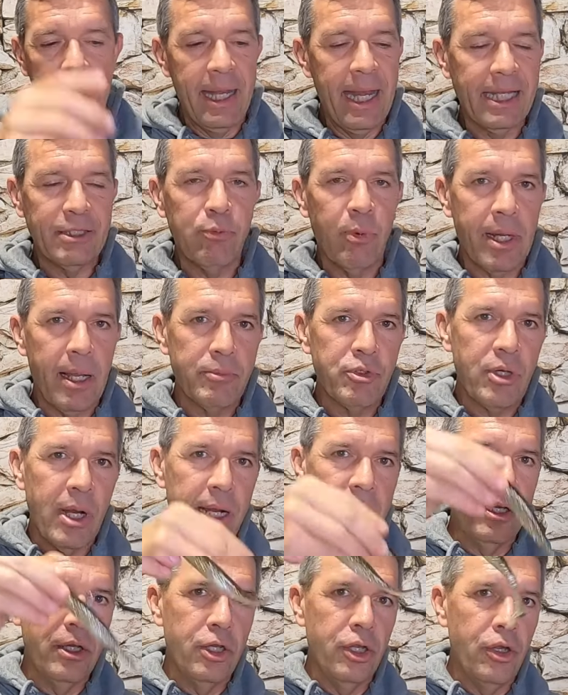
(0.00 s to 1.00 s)
And that's what I'm
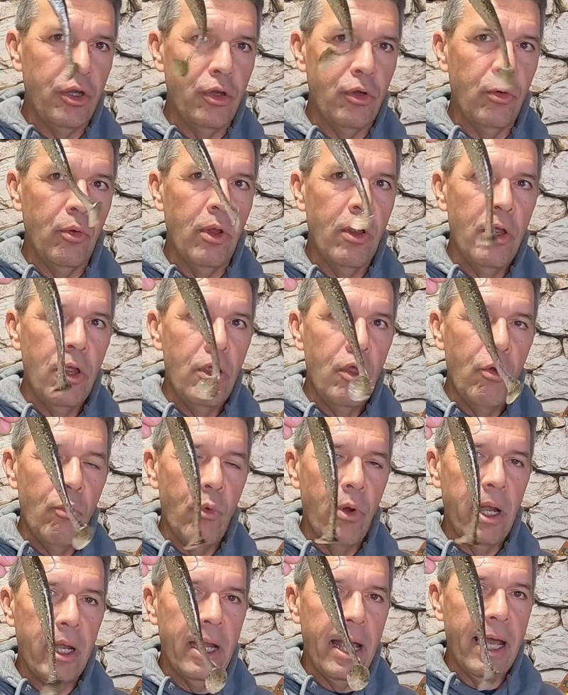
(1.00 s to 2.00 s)
trying to do
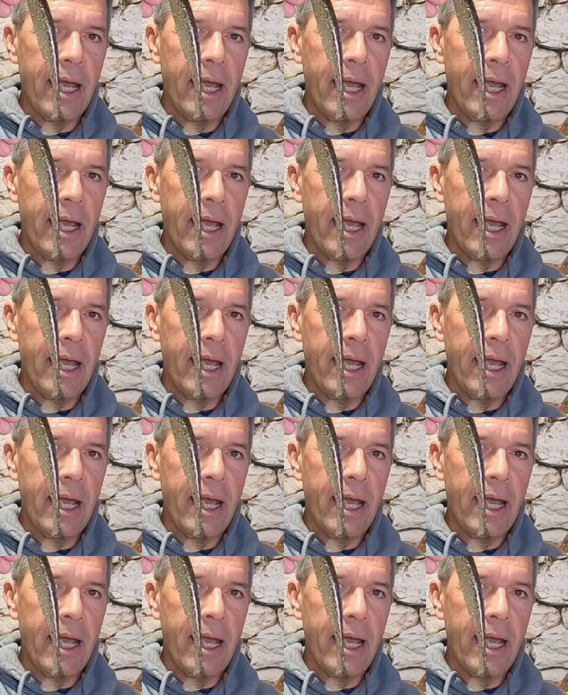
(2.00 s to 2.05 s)
when